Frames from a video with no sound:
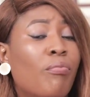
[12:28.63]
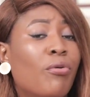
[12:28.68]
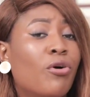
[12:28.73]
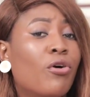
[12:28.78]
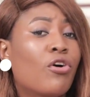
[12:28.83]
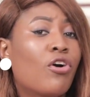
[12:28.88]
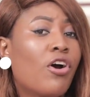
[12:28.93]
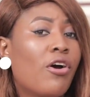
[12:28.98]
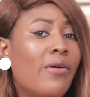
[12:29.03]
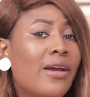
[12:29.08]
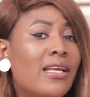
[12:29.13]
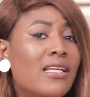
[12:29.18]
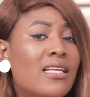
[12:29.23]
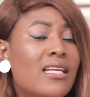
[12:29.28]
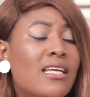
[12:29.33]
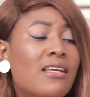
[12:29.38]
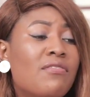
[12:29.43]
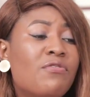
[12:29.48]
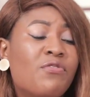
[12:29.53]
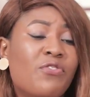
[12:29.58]
But
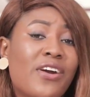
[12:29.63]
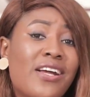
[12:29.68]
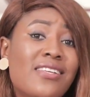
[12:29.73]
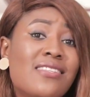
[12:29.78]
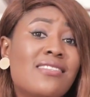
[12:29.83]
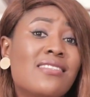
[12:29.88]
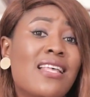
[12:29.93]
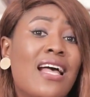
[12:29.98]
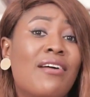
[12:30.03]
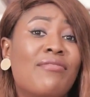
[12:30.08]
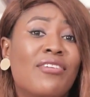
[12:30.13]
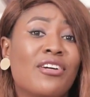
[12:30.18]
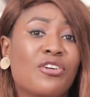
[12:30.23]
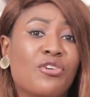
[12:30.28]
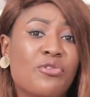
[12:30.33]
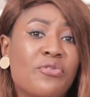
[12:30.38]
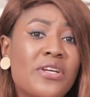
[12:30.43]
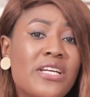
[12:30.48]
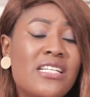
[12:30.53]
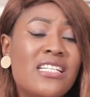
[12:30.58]
currently, France have
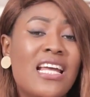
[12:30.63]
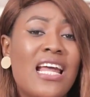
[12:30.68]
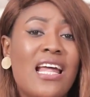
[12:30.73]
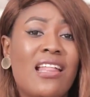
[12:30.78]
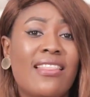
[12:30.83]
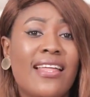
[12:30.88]
agreed